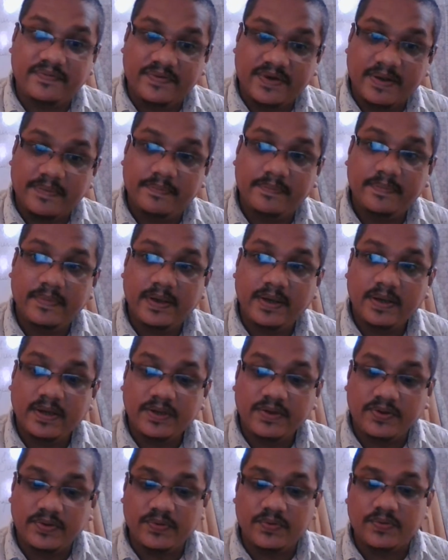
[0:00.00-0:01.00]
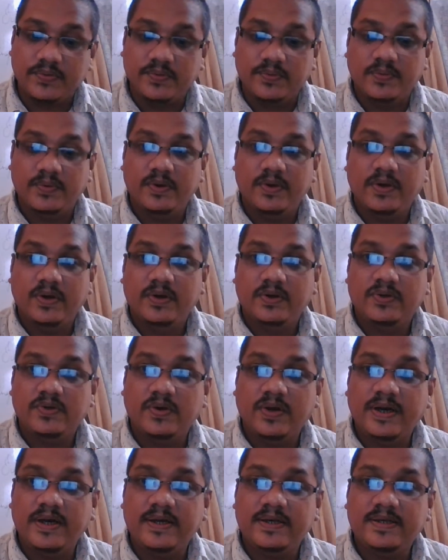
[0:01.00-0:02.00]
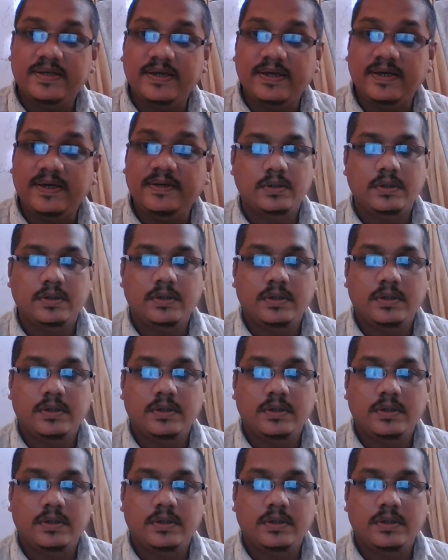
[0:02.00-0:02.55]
from you. So let us see.